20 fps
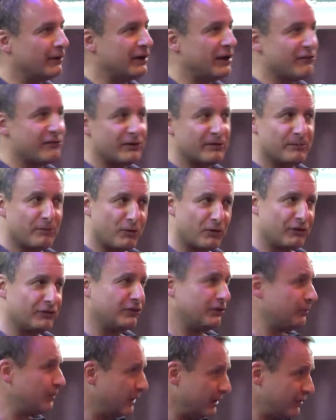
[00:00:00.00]
We're never more
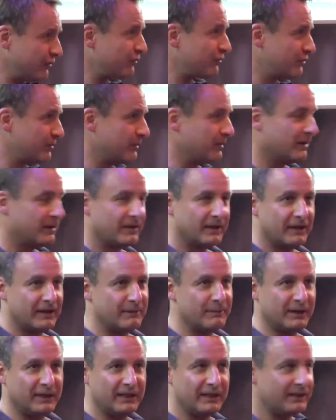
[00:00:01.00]
than once.
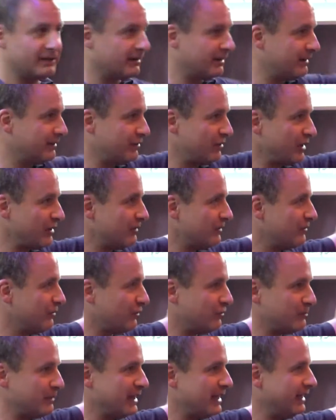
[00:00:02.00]
Anybody? Is that
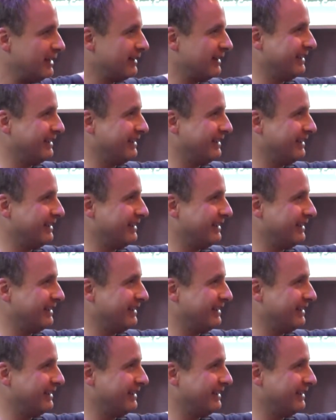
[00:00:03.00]
just me?